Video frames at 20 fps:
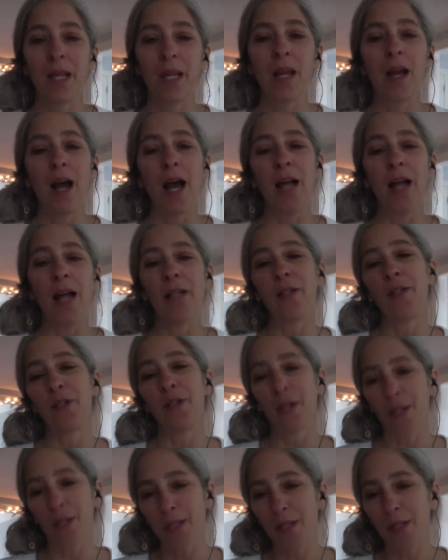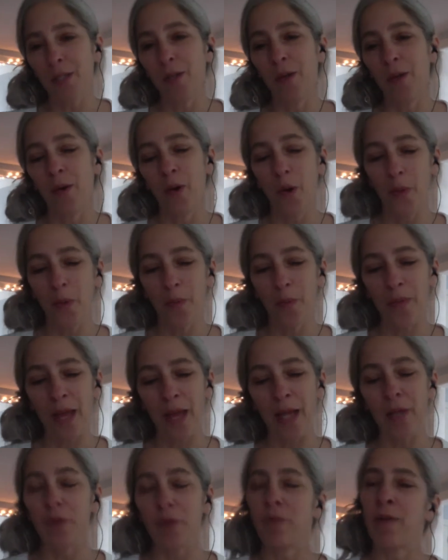I just hope
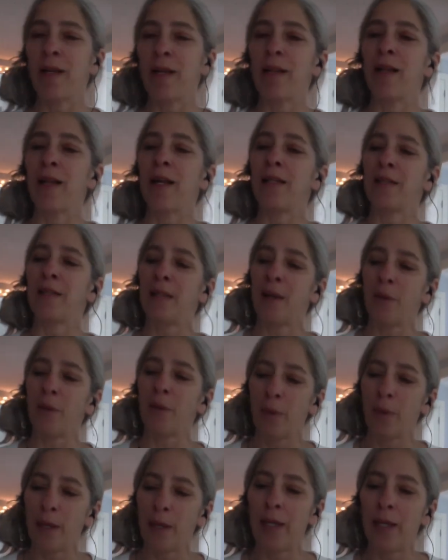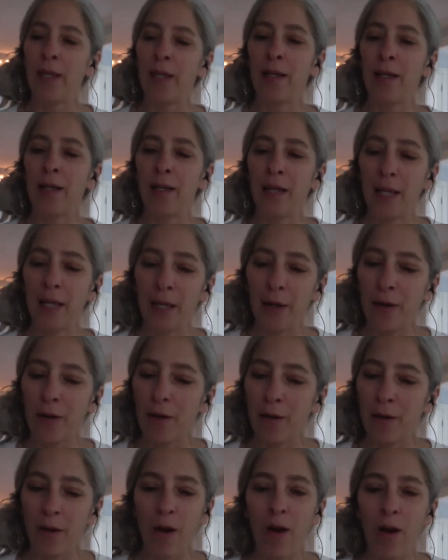that you realize that we
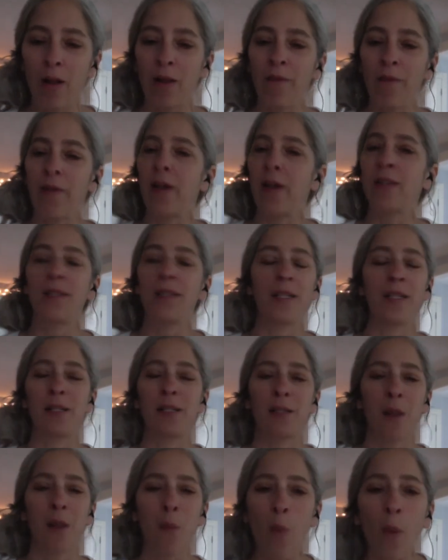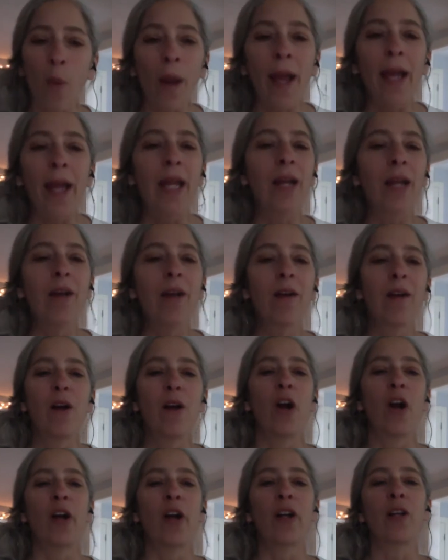here, all of us in some way,
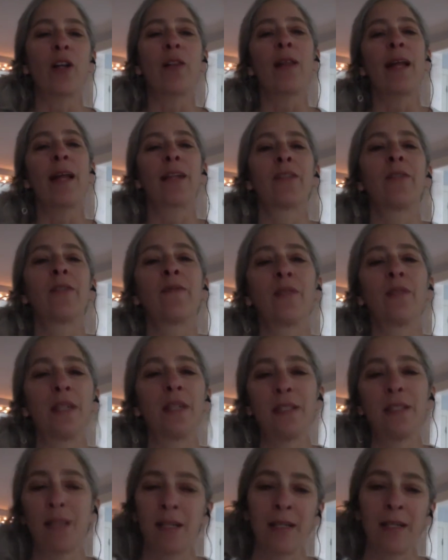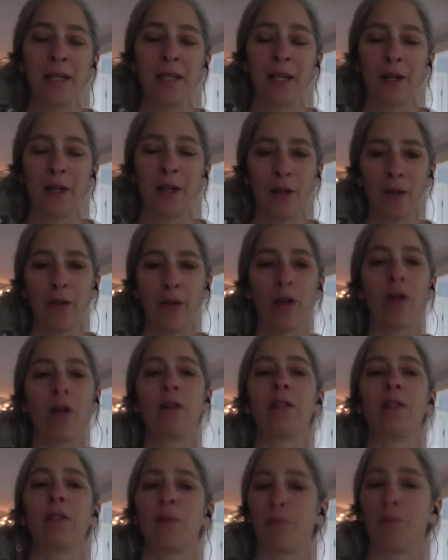are collectively sending good
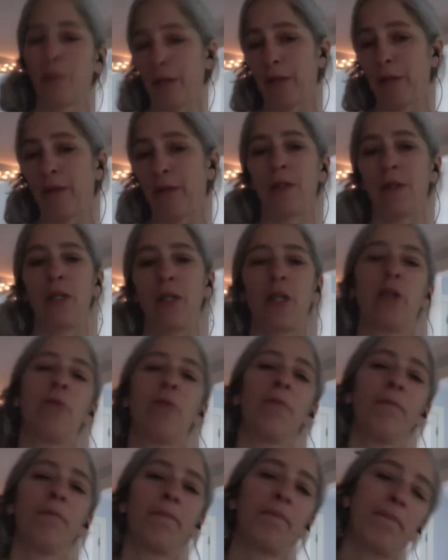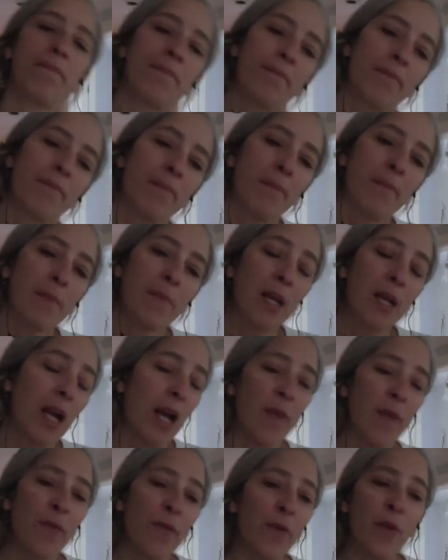thoughts and prayers to you.
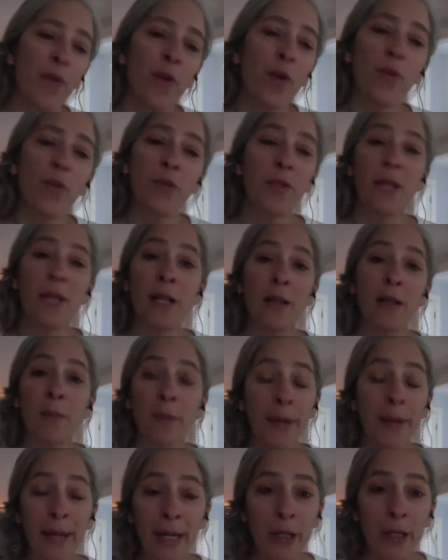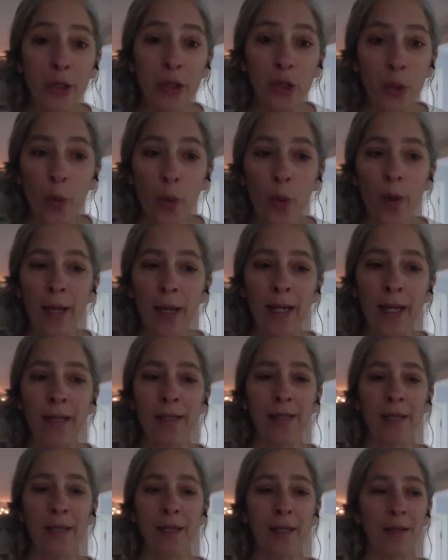And for those celebrating joys
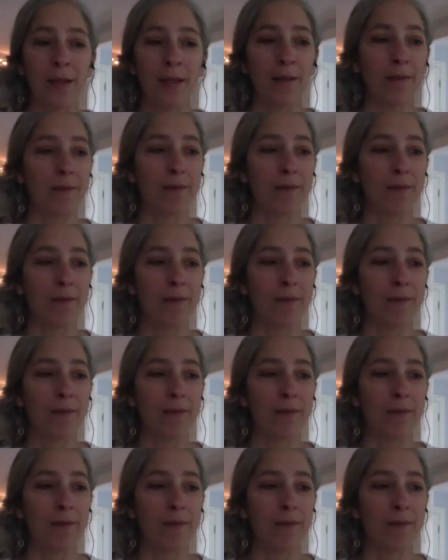and